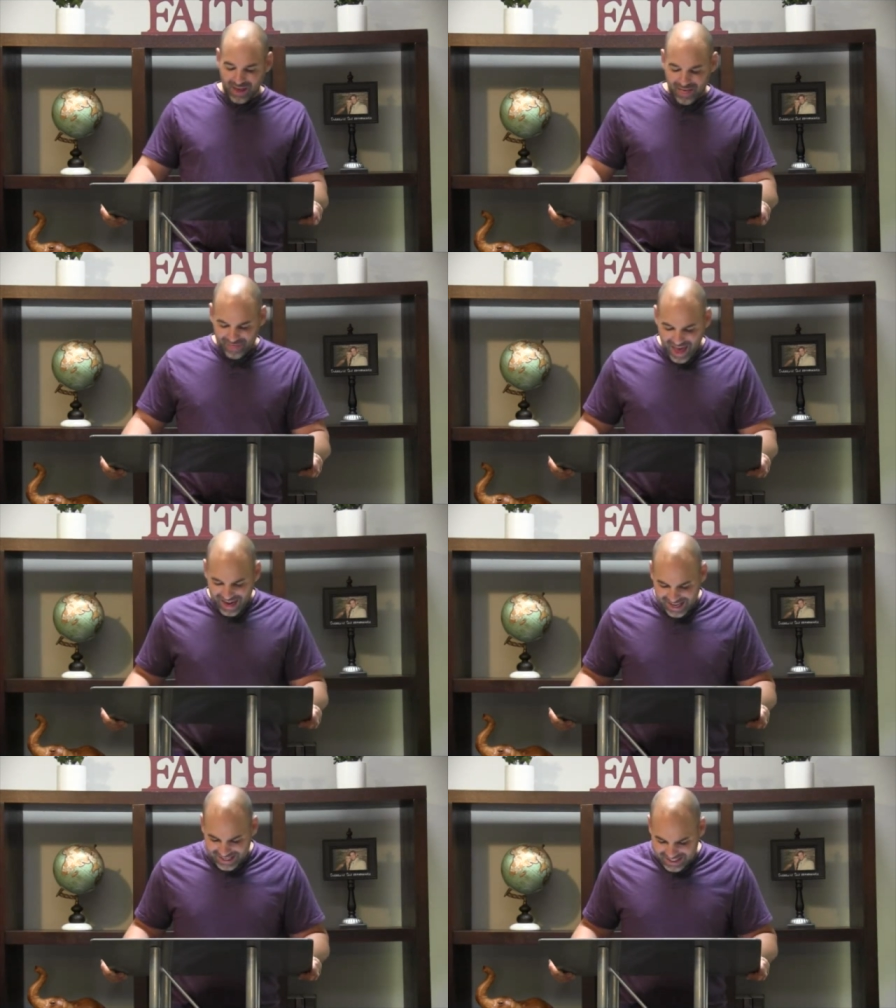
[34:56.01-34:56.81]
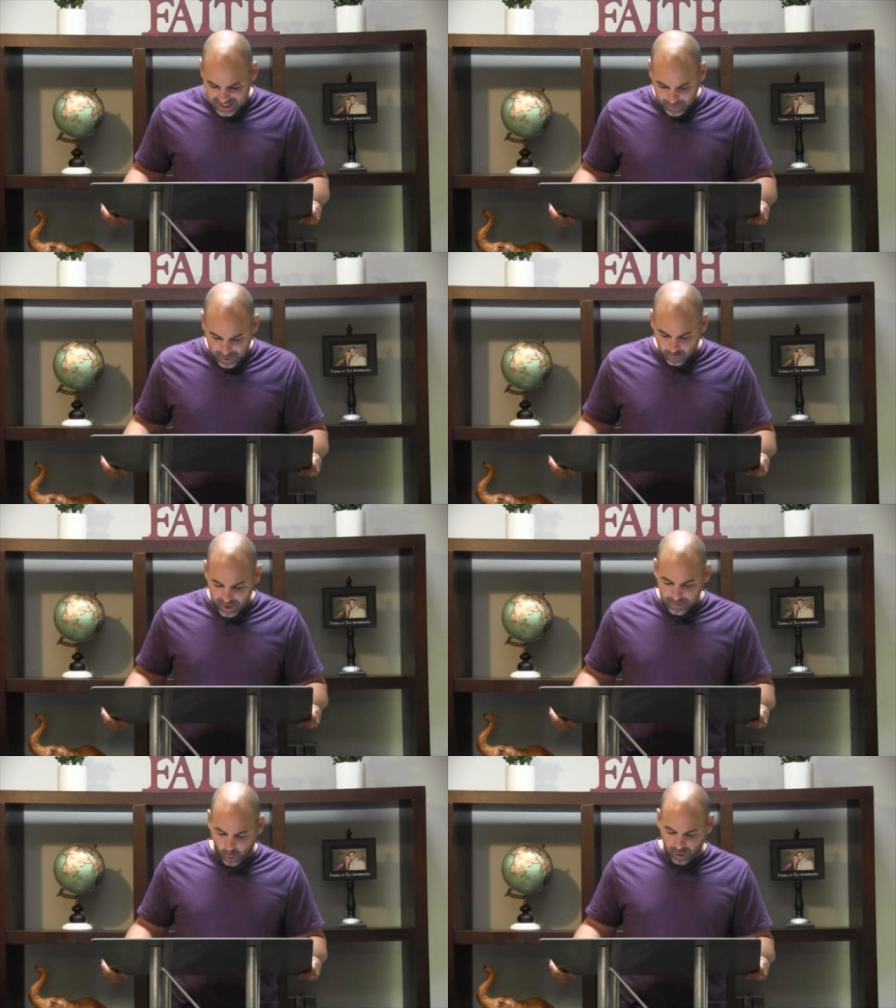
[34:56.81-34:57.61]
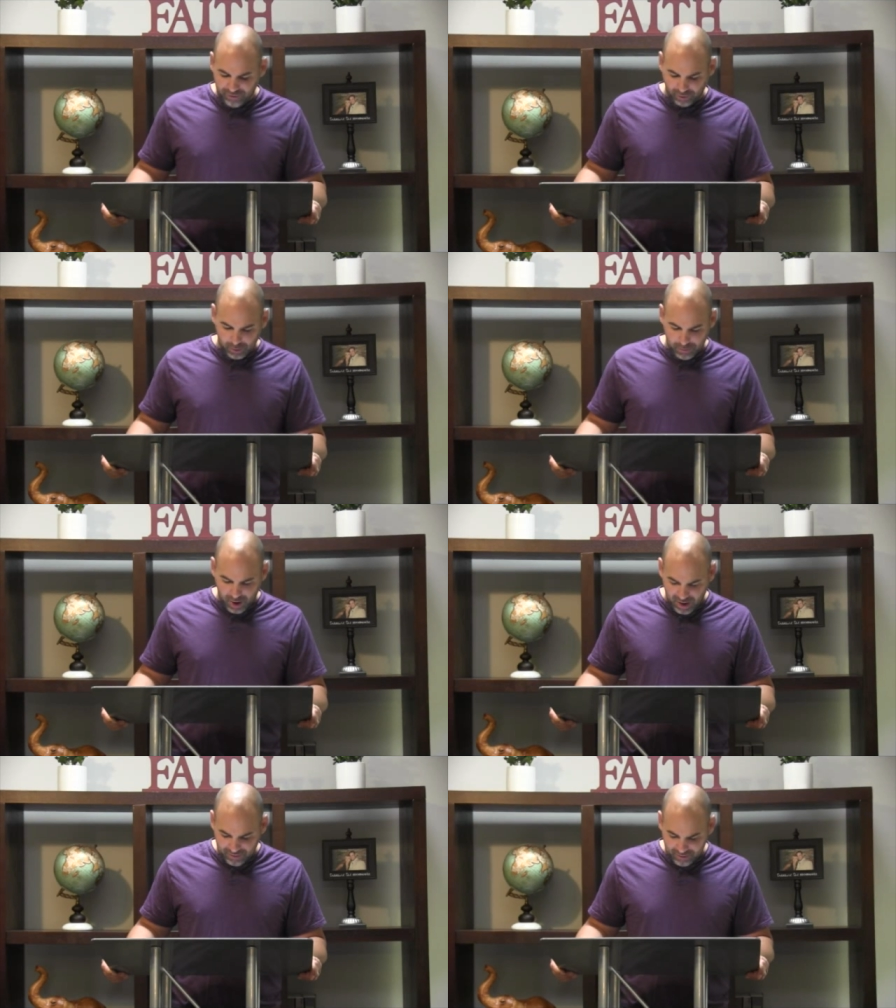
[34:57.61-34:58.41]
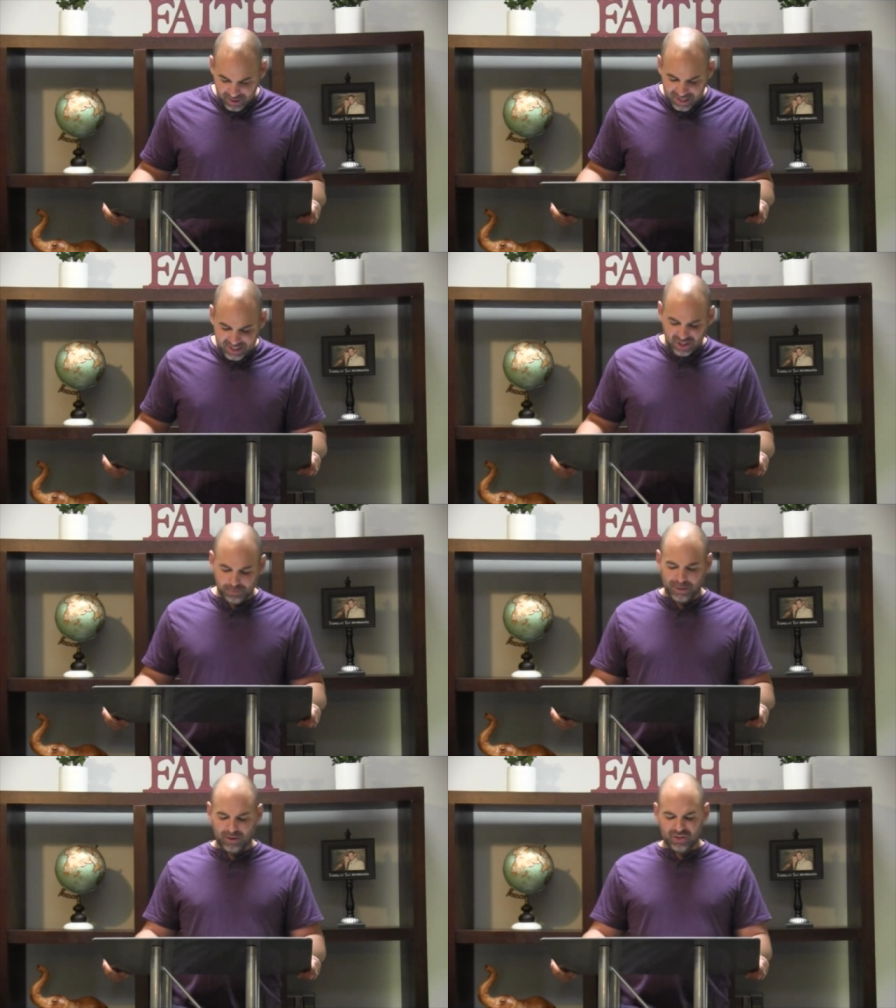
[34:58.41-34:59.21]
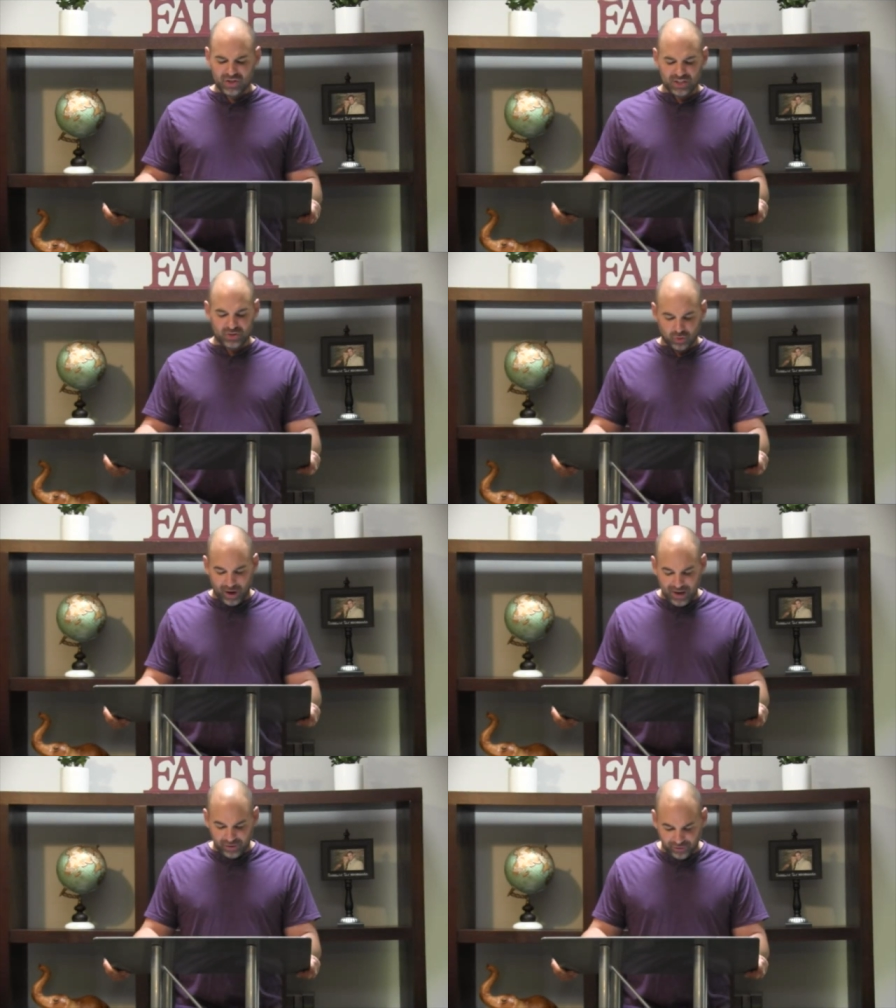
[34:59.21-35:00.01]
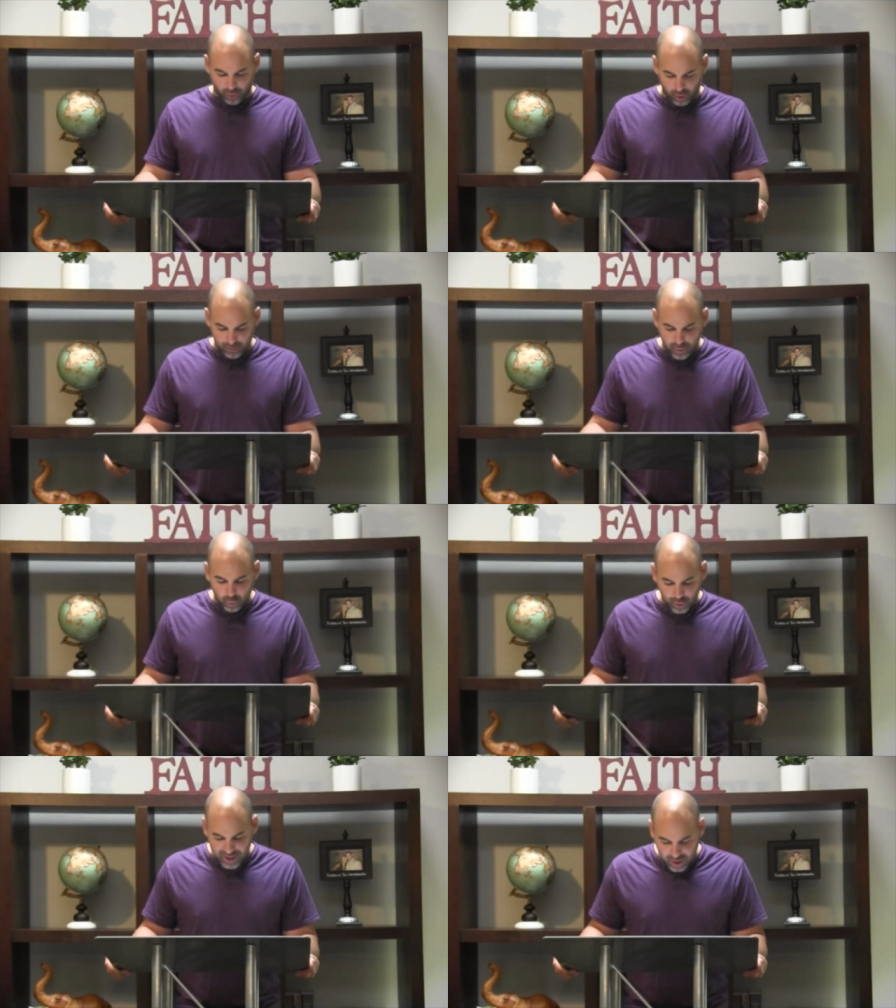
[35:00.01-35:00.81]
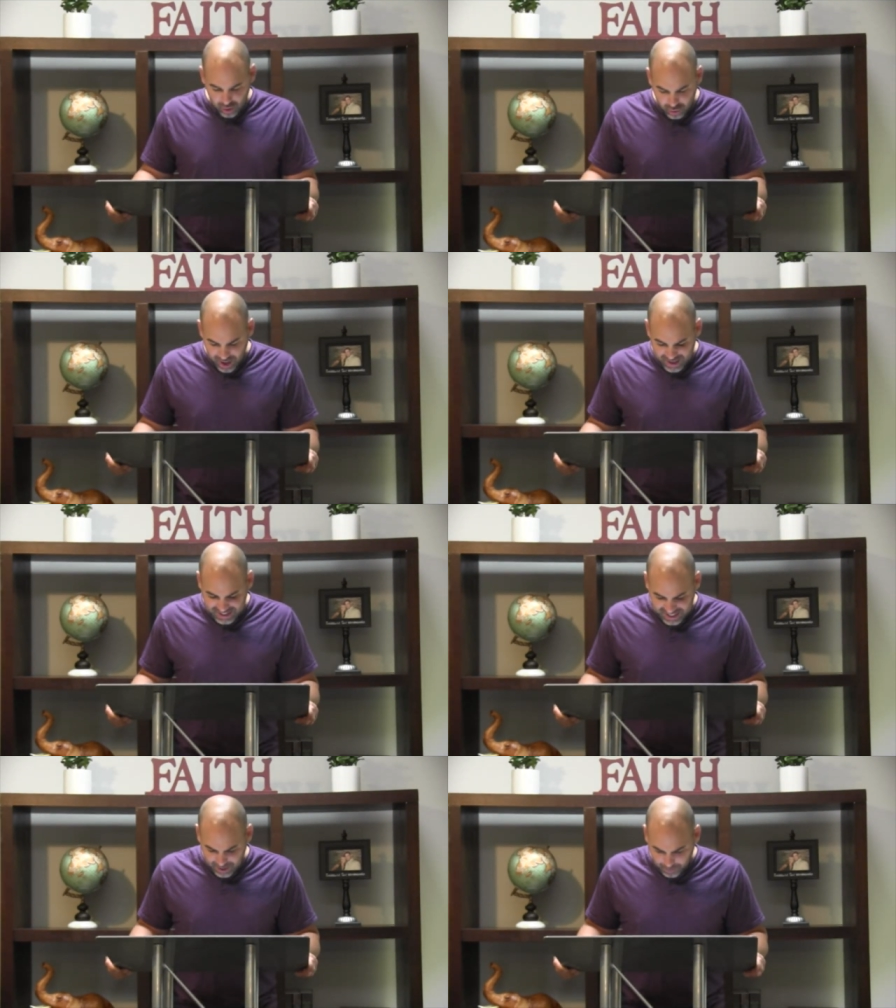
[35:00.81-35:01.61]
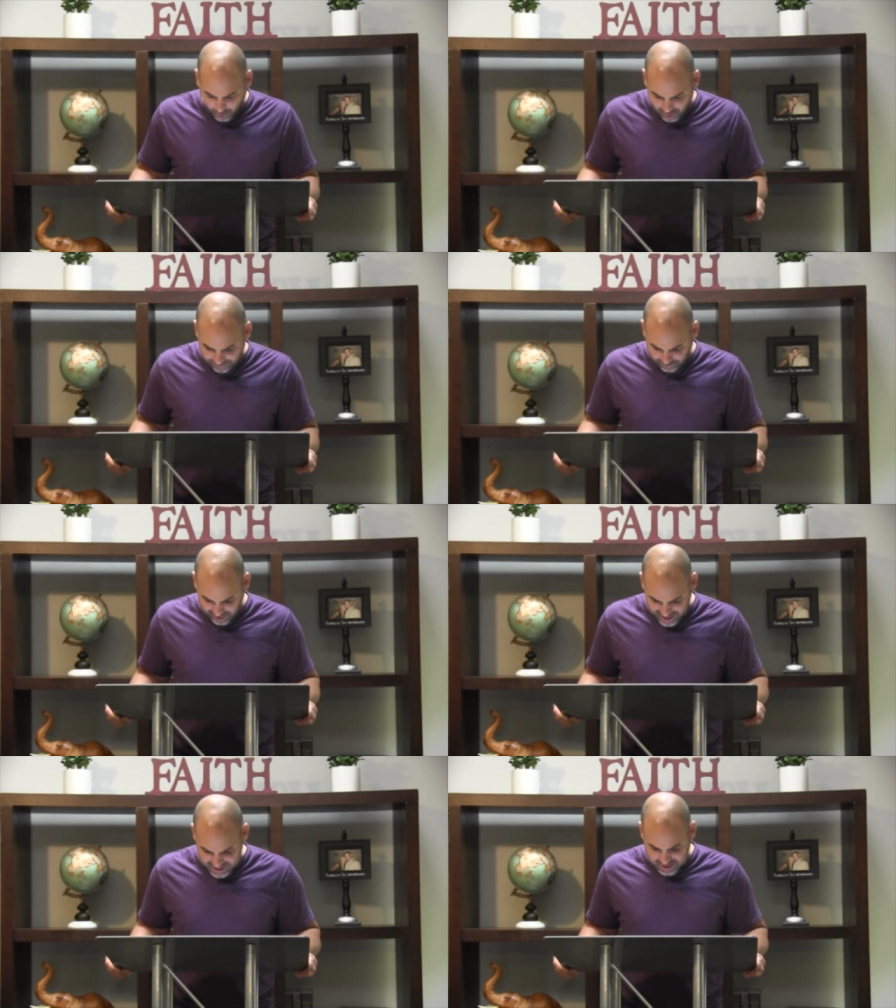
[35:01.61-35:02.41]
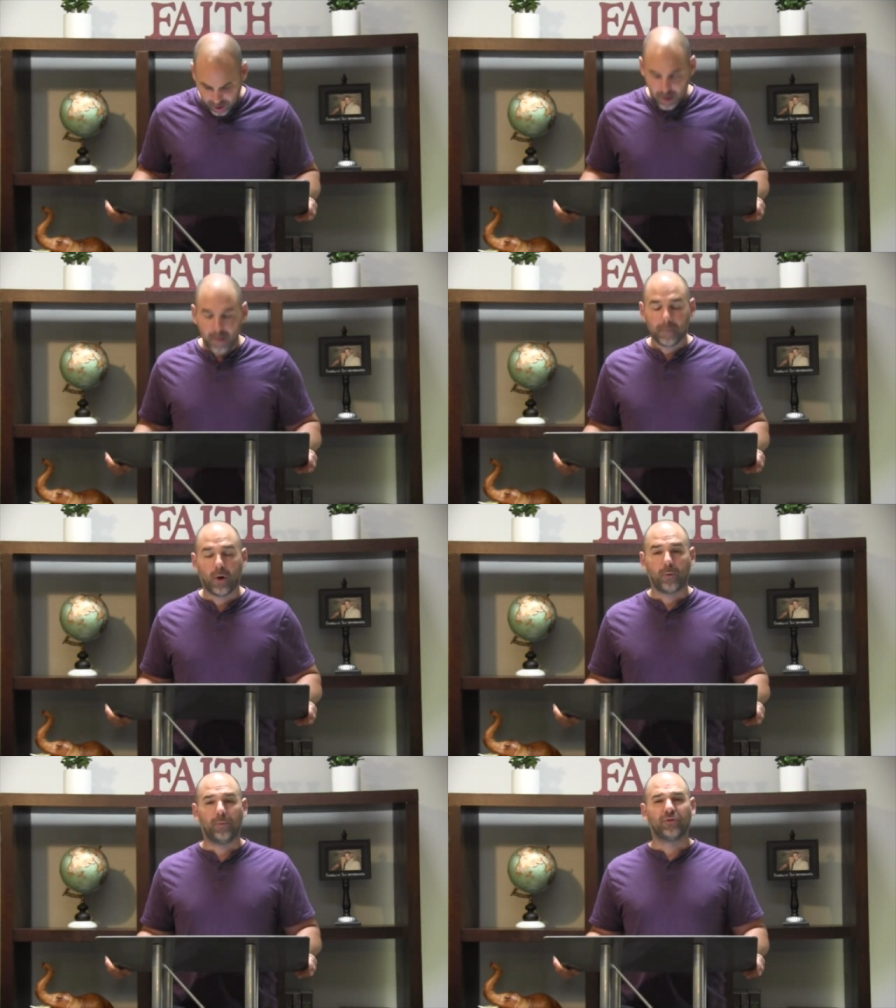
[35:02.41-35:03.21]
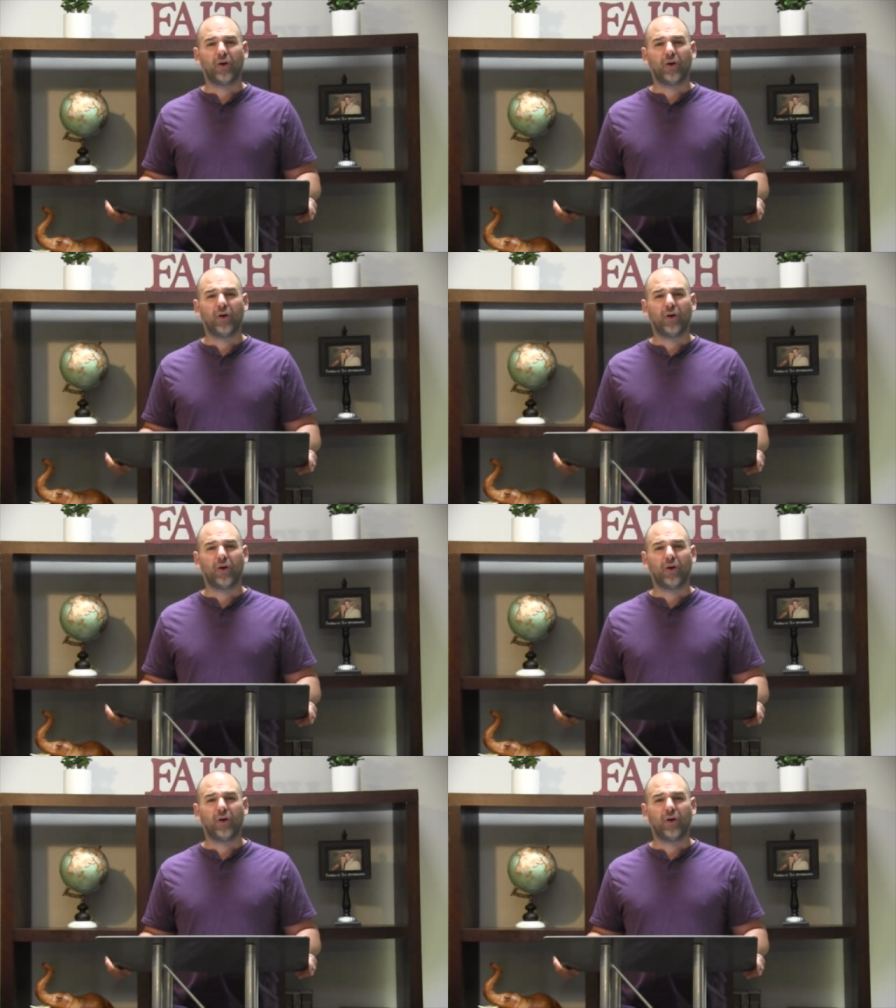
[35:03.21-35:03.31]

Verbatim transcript: That is, to be reborn from above, spiritually transformed, renewed, and set apart for his purpose.